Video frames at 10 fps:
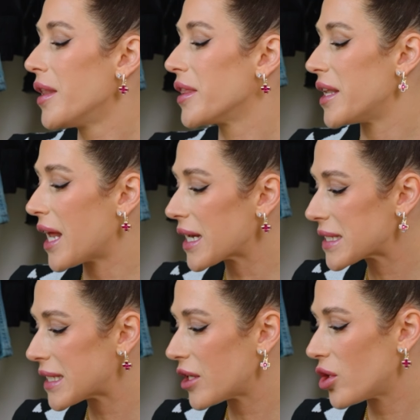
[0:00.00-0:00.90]
The next
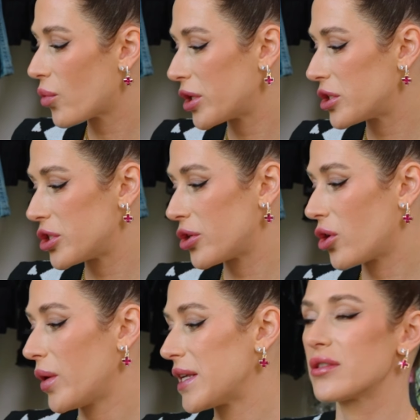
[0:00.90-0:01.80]
thing you wanna
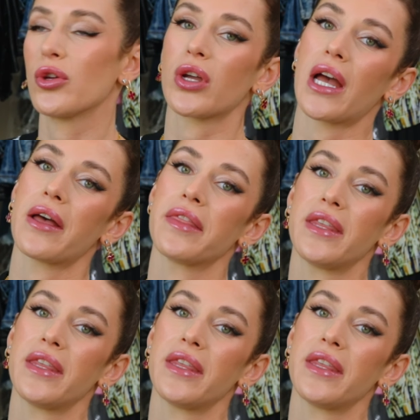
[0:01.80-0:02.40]
do is look at